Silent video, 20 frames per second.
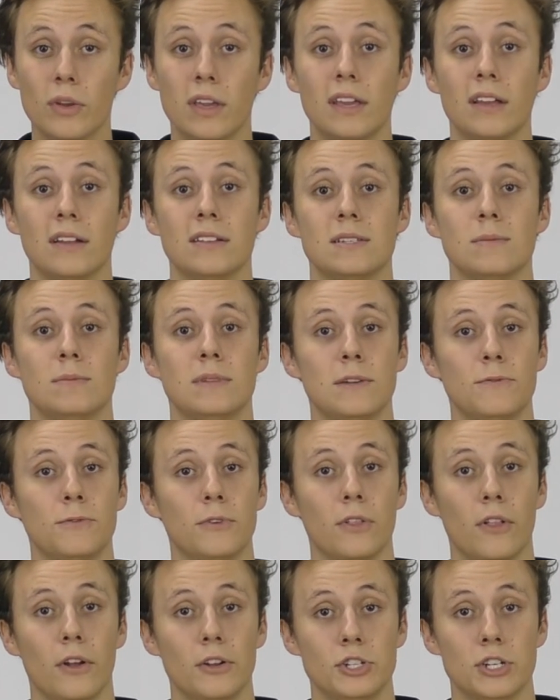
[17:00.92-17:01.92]
looking at some
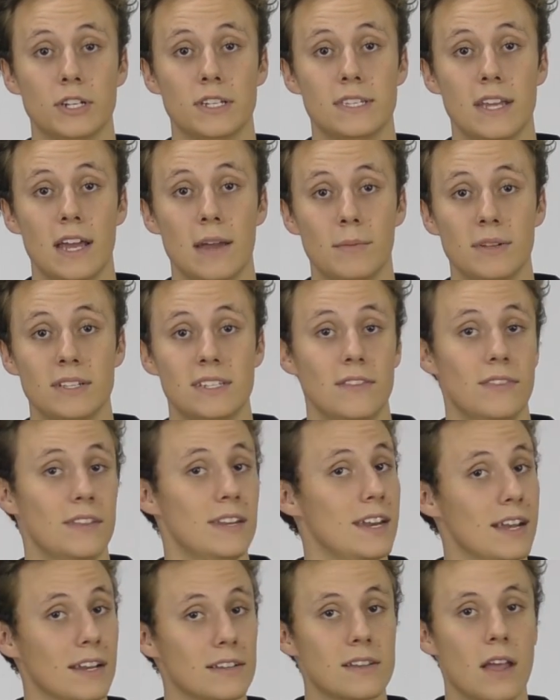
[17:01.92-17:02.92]
different logic statements in the
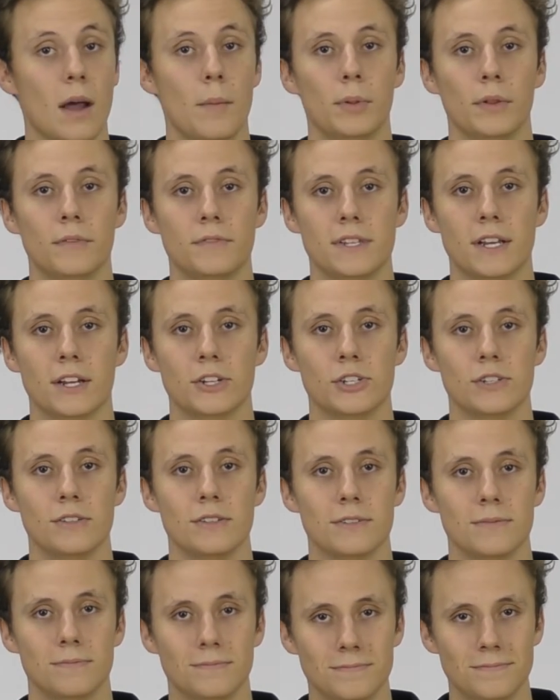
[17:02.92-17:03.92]
next couple of
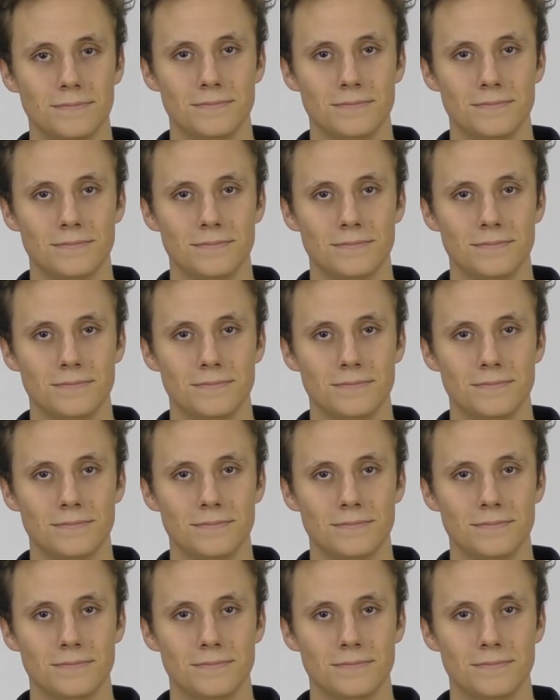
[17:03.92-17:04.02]
sections.